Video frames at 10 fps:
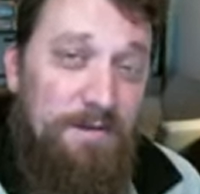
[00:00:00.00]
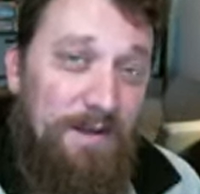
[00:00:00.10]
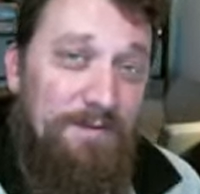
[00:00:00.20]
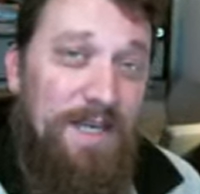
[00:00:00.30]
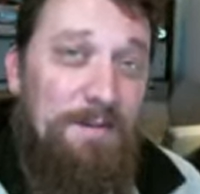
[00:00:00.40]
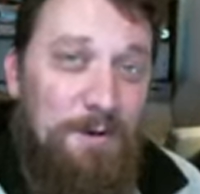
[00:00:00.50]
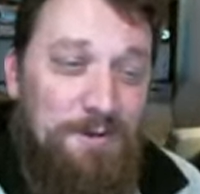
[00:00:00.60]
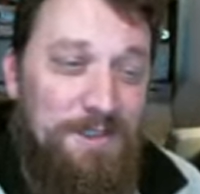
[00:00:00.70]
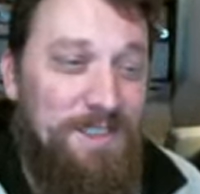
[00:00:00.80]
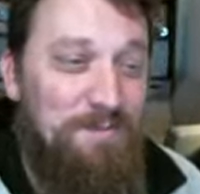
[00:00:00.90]
I've got
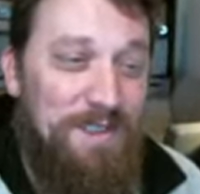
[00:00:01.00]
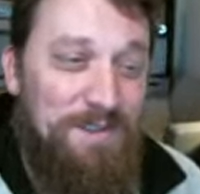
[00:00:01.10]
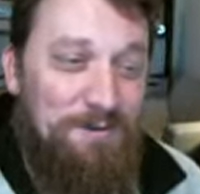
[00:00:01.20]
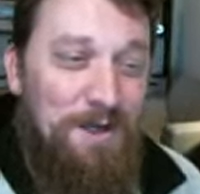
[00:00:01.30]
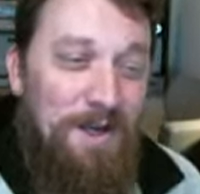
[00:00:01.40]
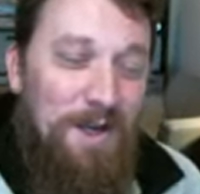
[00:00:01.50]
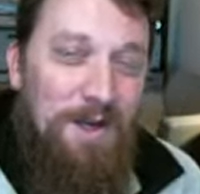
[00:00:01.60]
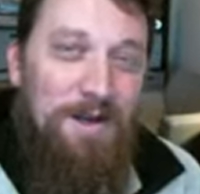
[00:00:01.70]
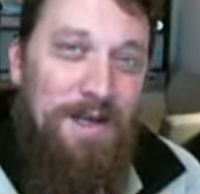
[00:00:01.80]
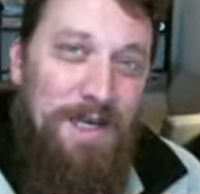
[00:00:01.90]
Merciless Blizzard
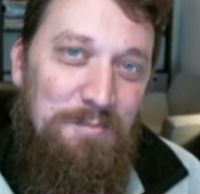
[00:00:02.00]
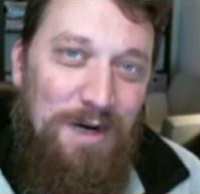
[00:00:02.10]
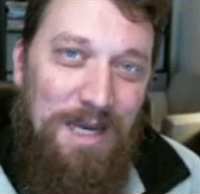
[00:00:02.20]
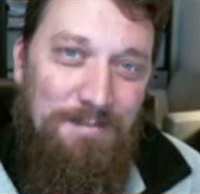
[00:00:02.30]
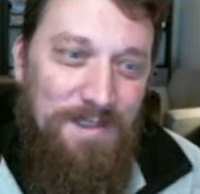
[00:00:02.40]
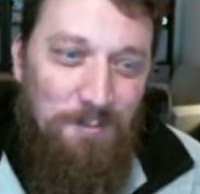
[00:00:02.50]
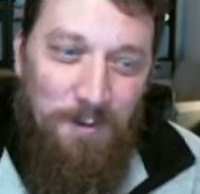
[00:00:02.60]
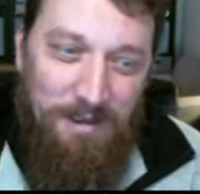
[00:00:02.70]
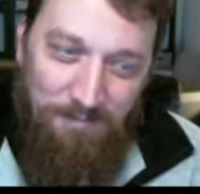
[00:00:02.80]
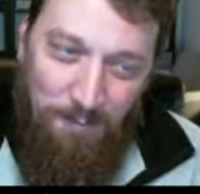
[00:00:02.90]
uh, primed and
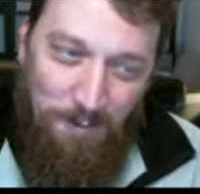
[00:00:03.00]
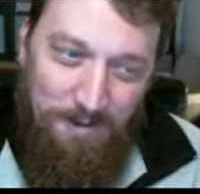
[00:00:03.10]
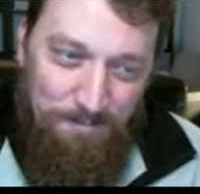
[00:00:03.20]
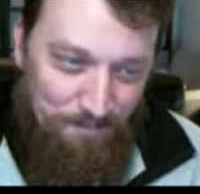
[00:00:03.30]
waiting for you.